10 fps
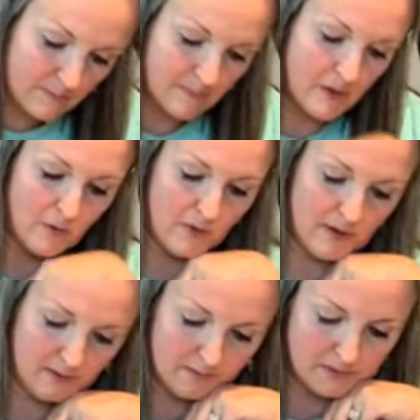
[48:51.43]
Okay,
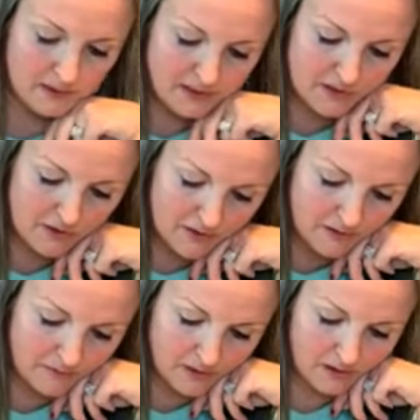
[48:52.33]
I'm going to start down
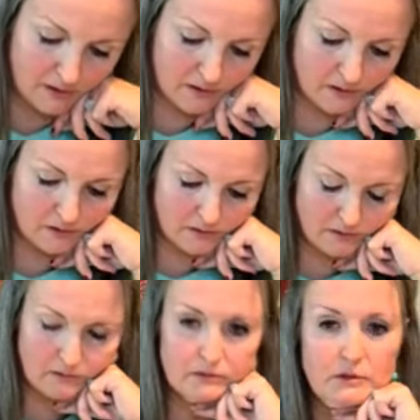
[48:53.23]
here.
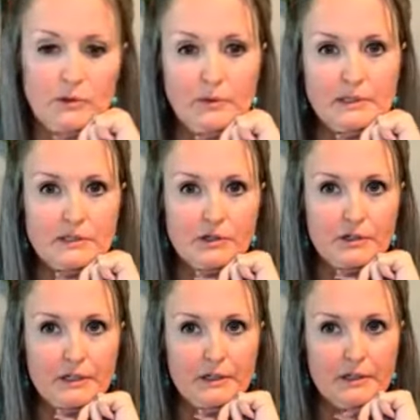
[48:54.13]
Do I want to start
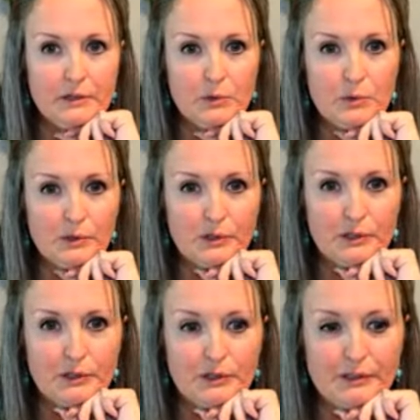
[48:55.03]
down in the
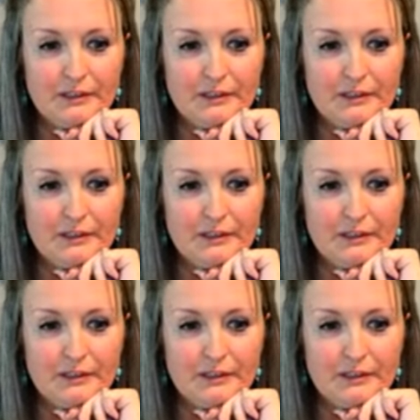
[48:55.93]
corner?